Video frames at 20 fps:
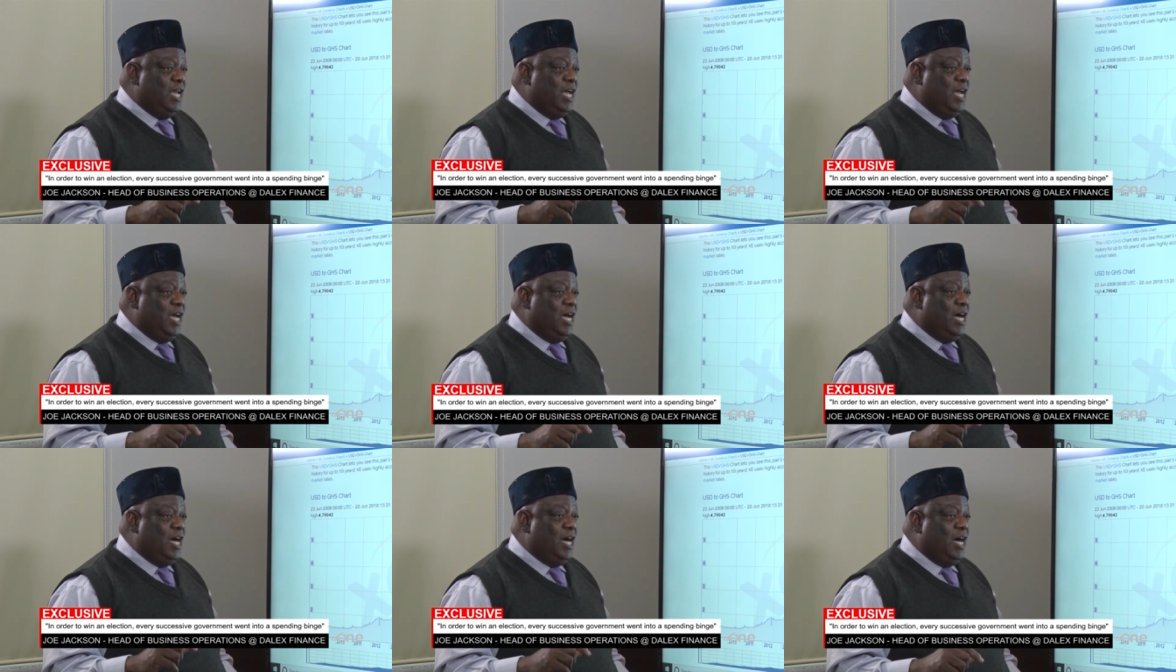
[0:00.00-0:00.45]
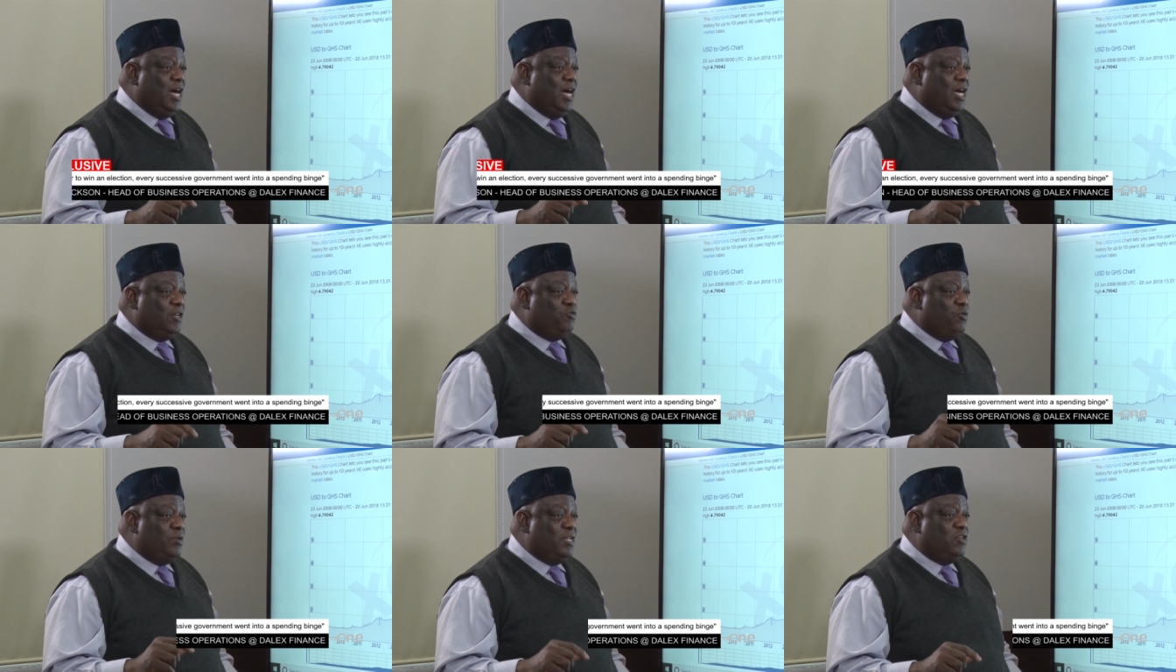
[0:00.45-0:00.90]

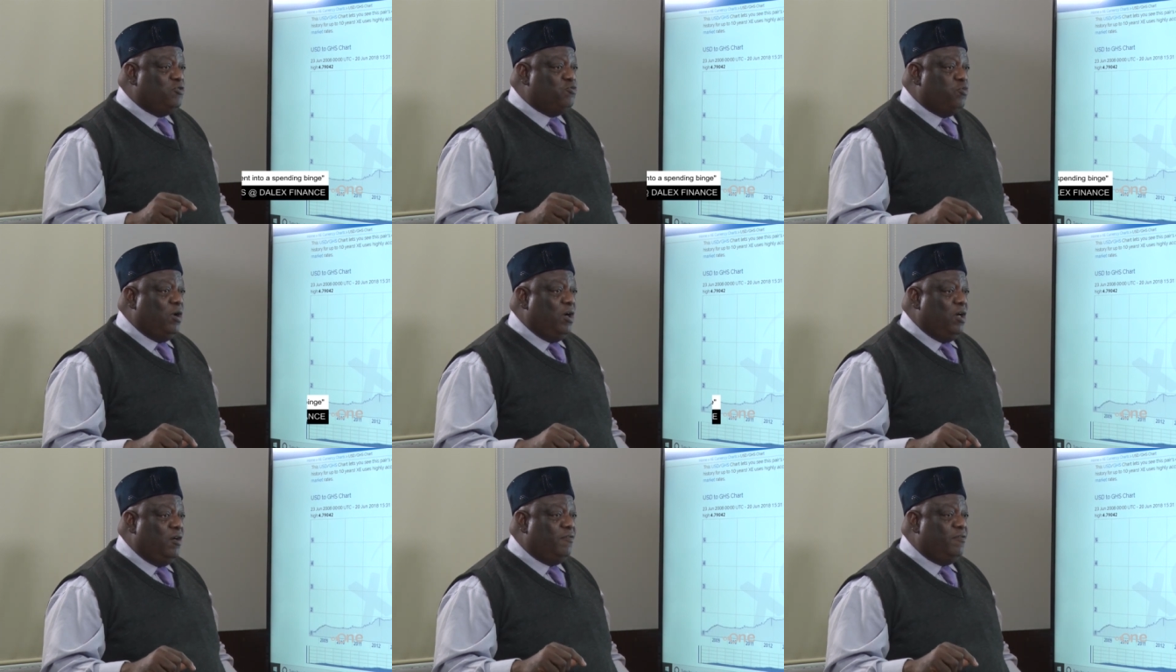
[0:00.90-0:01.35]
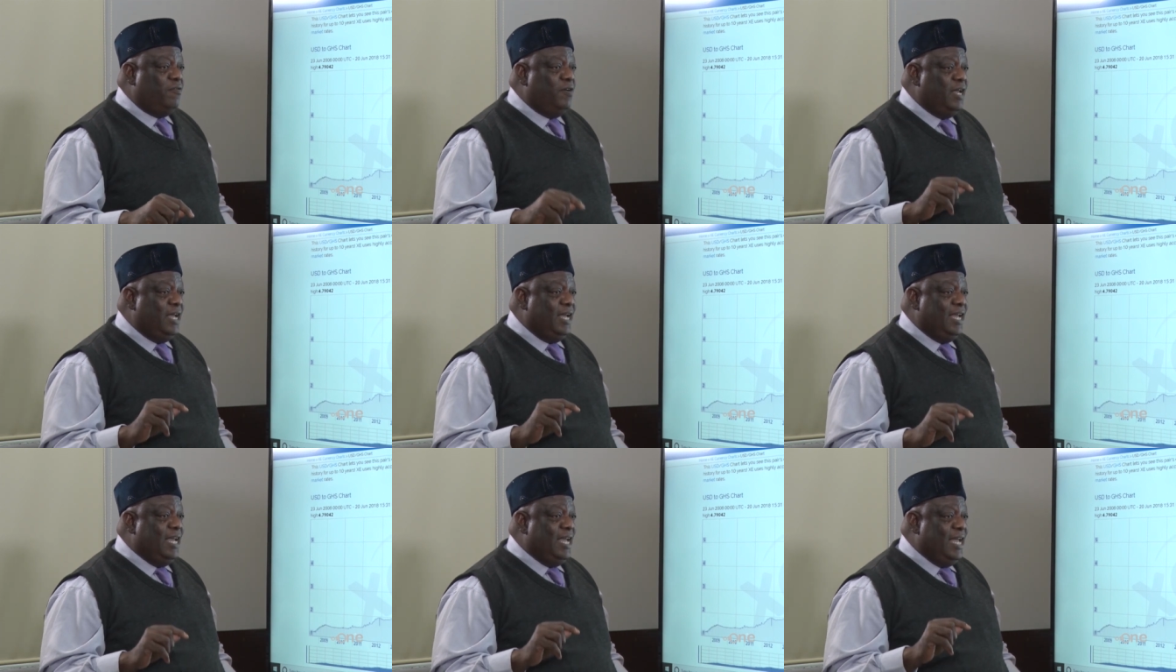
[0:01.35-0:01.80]
2012
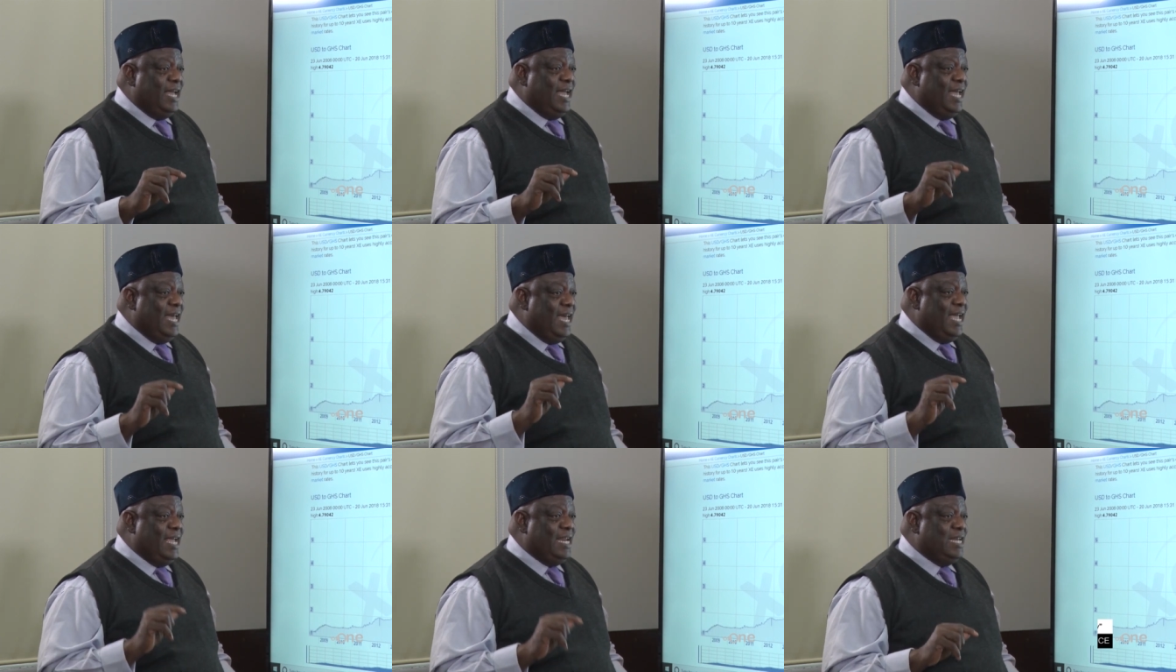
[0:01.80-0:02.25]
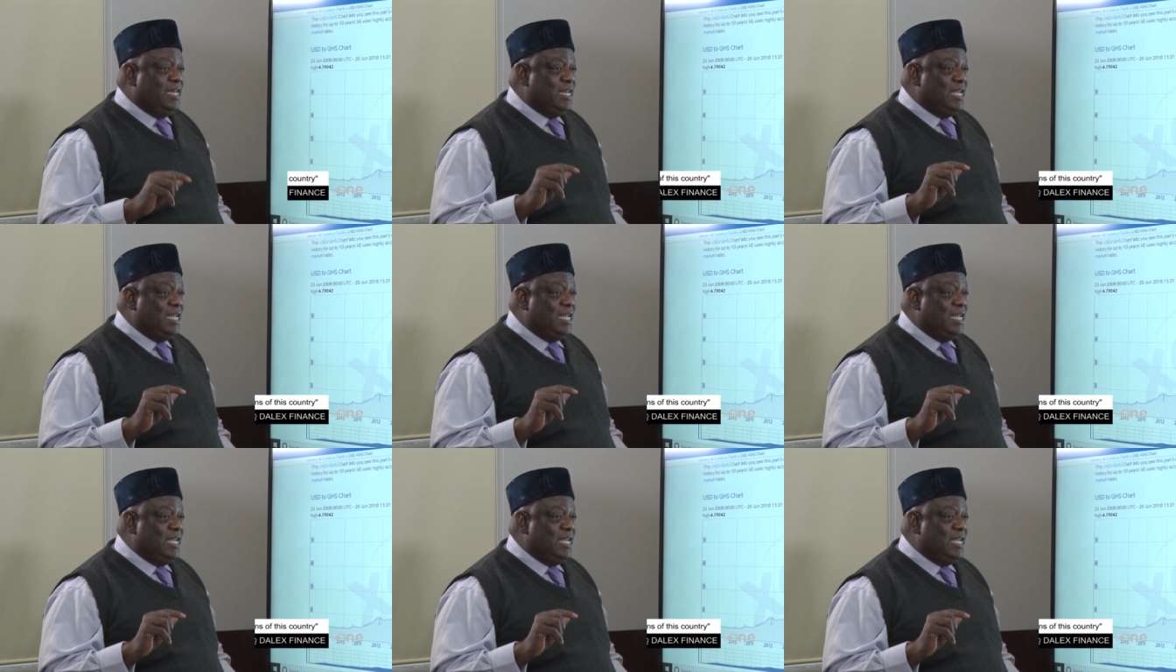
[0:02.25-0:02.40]
end